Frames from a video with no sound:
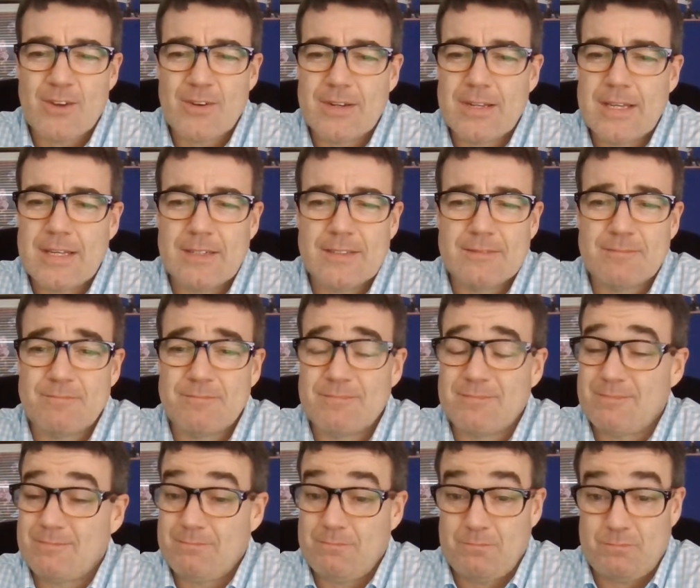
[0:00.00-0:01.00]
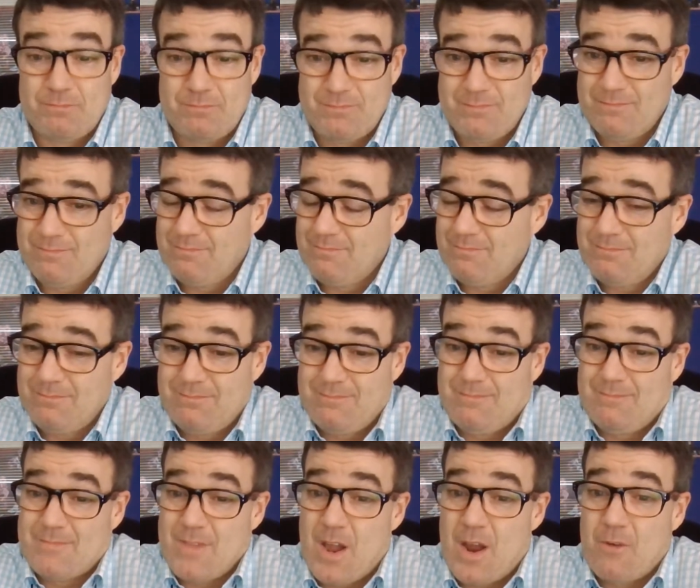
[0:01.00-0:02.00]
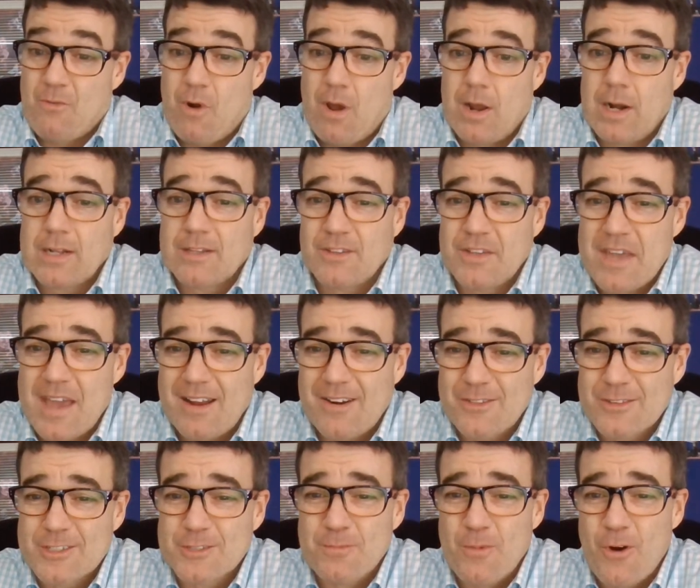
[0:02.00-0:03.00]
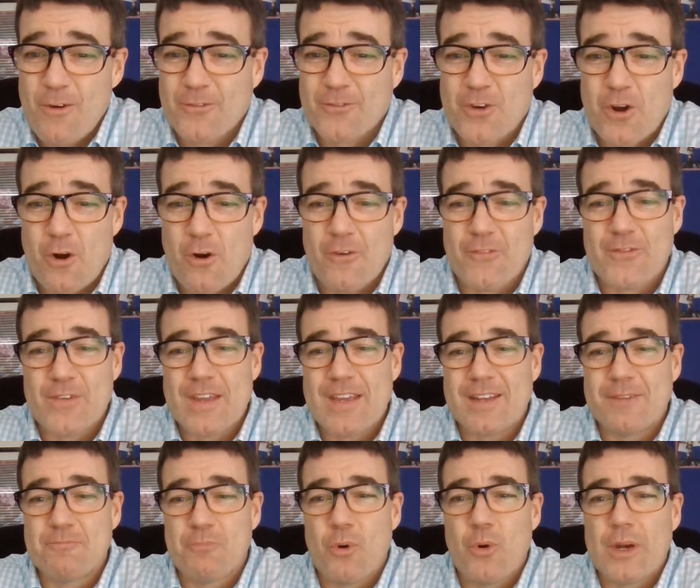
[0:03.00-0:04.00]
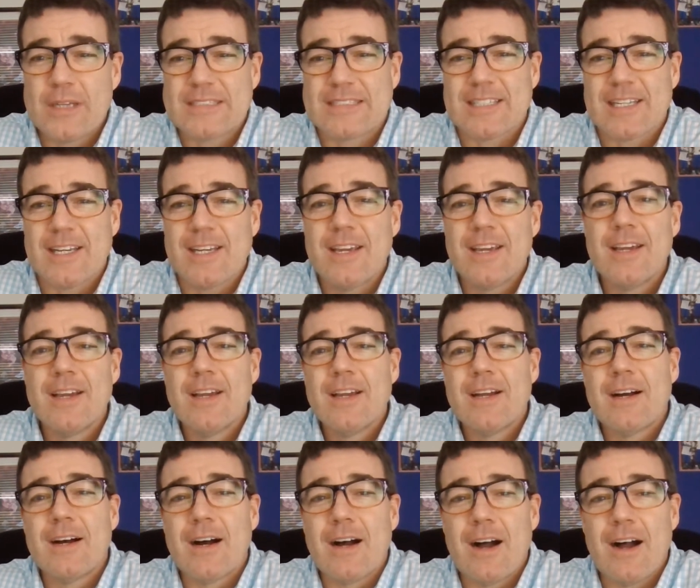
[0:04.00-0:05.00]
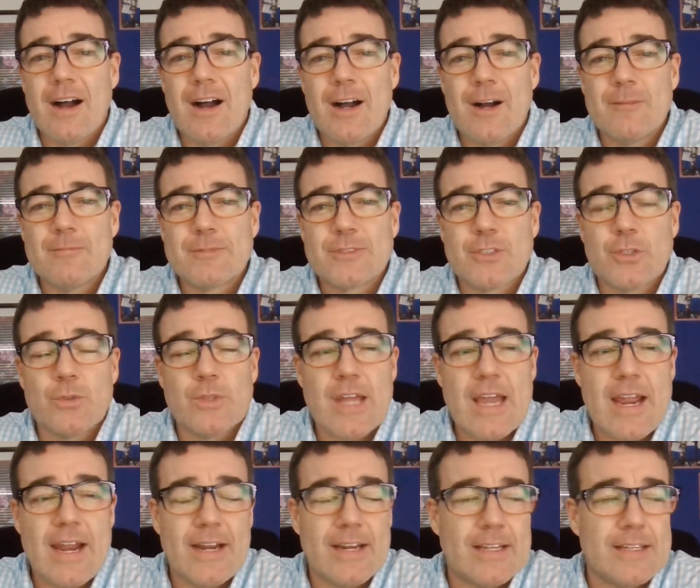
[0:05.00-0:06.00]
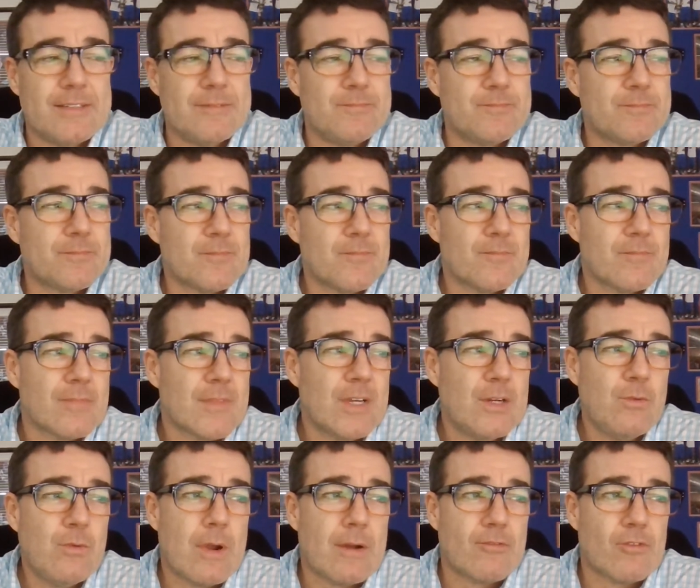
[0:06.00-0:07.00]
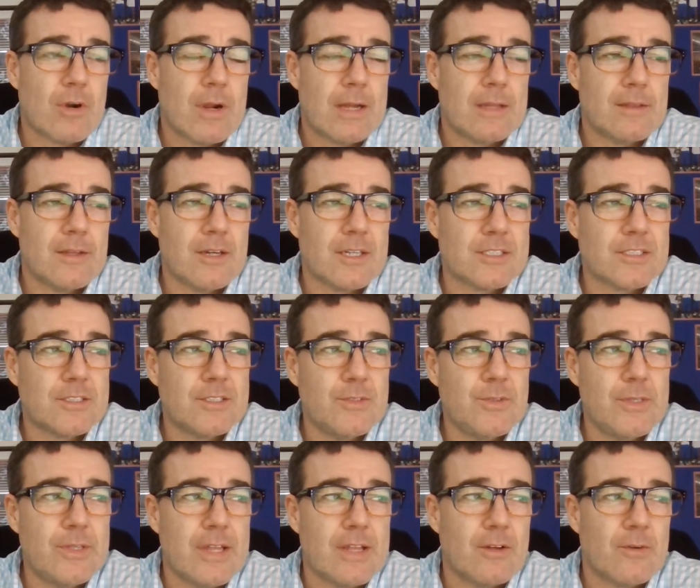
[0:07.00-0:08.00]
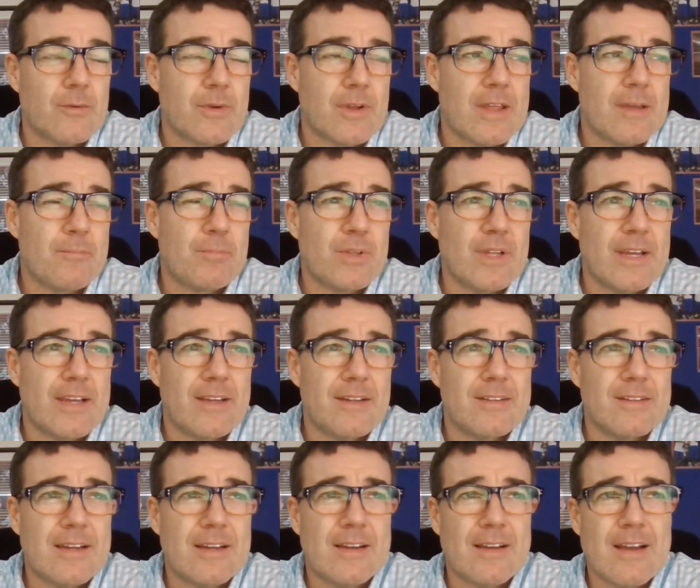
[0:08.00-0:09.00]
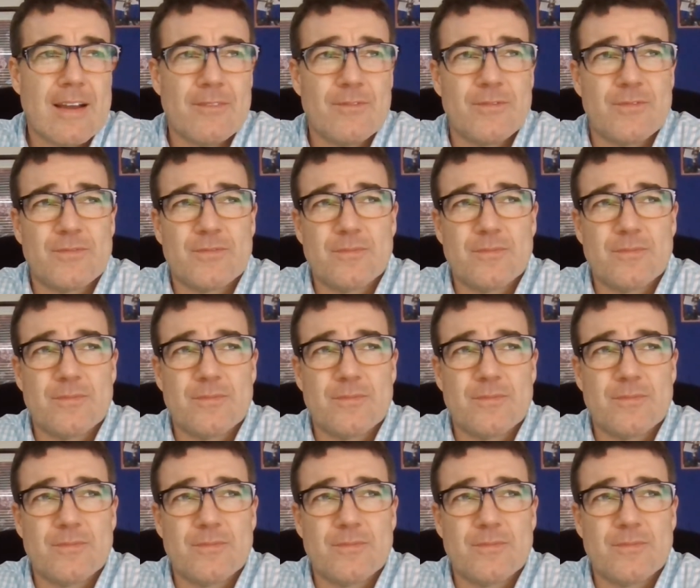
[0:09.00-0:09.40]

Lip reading: in, ironically, out on the Smurf turf in Boise. Tulane and whoever I lost to. Who the hell were they playing? I've